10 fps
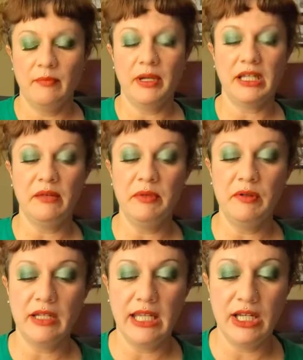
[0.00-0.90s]
but
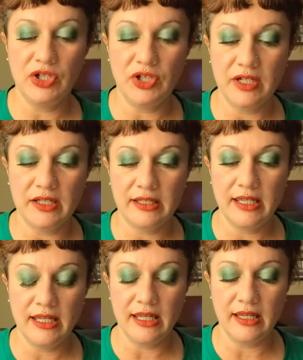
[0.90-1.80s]
communication is
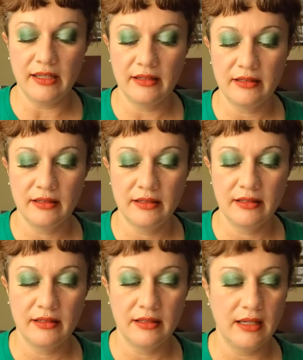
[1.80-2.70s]
key.
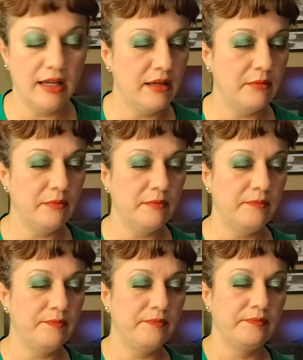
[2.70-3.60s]
Um,
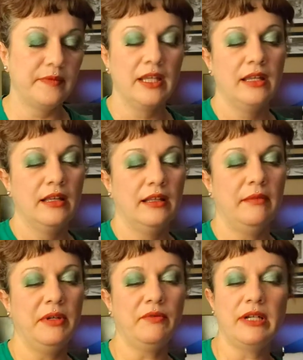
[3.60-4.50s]
let
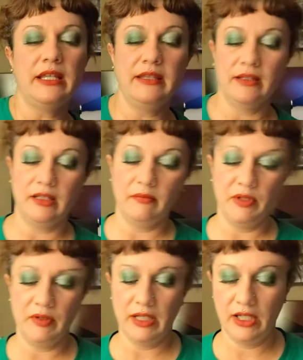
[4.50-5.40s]
me read the
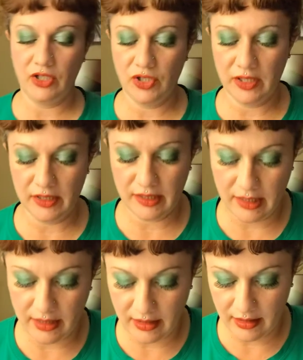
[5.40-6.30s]
communication is
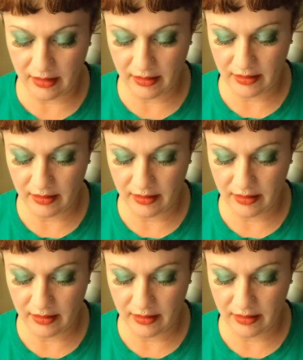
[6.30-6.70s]
key